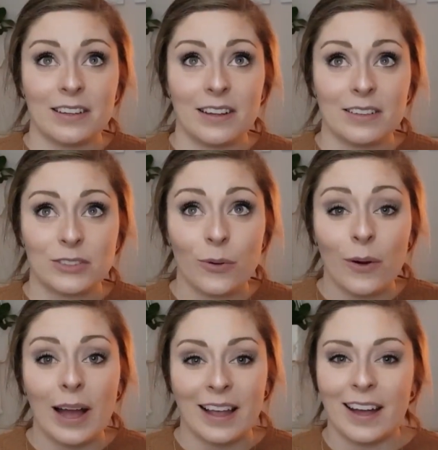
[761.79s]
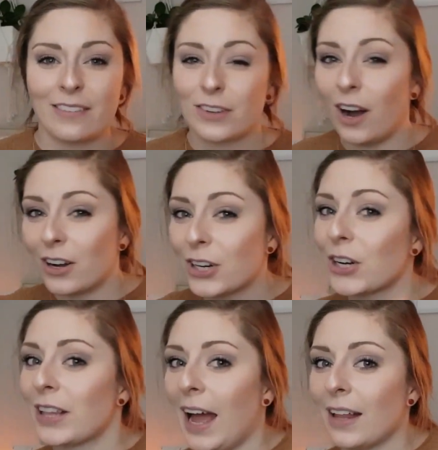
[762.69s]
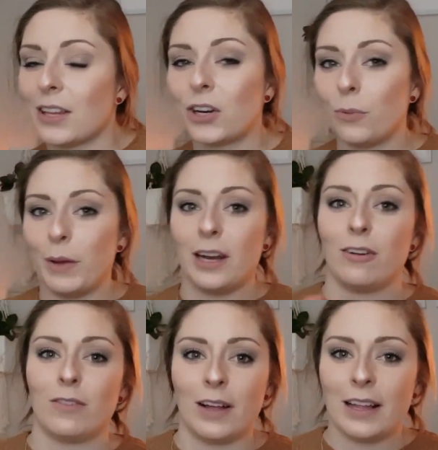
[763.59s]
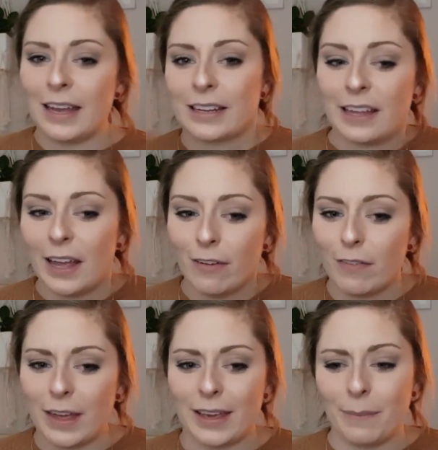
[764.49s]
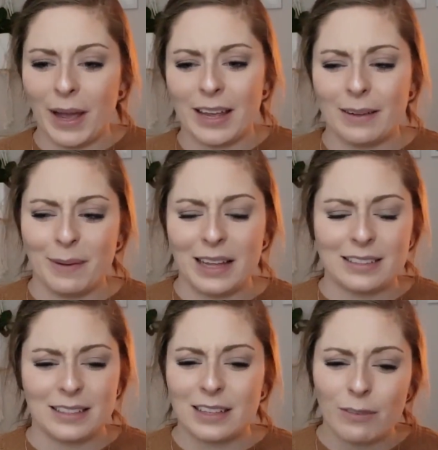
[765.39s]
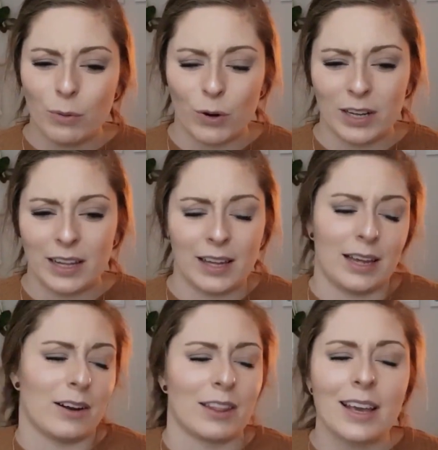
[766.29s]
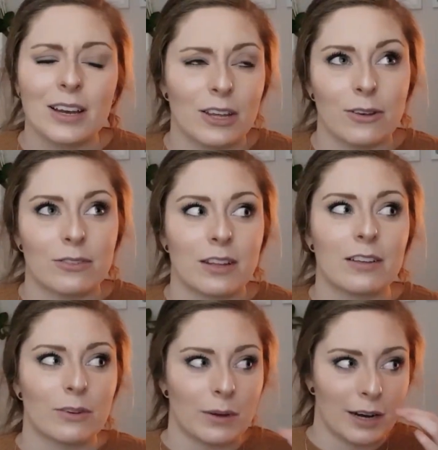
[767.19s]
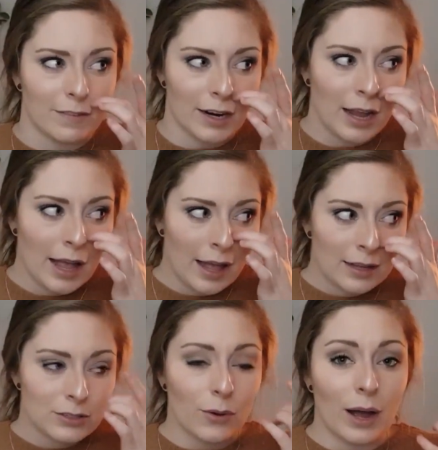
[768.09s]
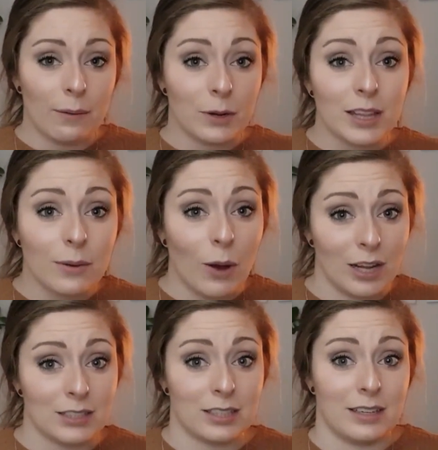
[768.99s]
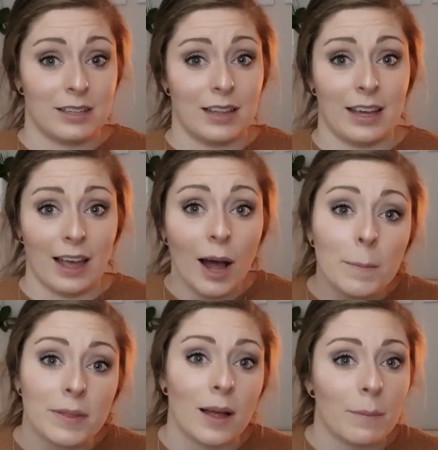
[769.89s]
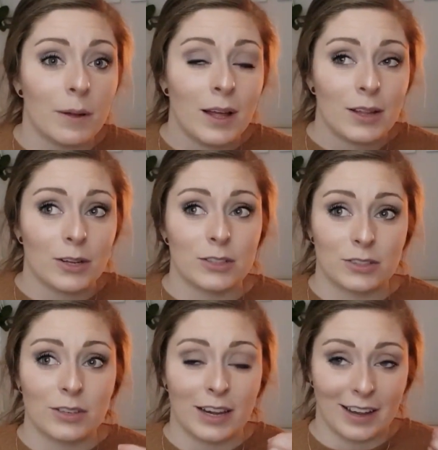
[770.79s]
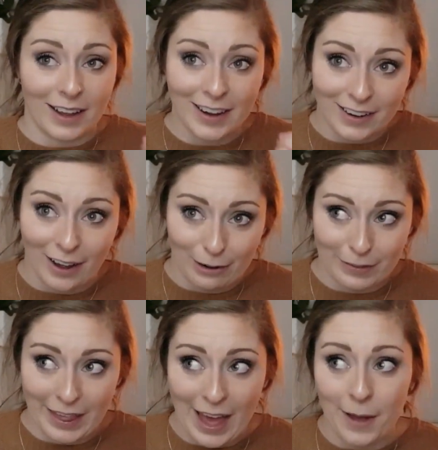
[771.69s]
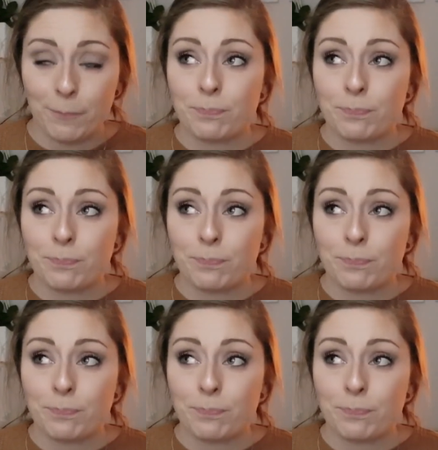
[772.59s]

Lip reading: So I kind of conquered that little bit of a like tiff, like, is this even worth it? Like, are they going to use this or whatever? So I really want to like help them learn. So like I kind of got over that.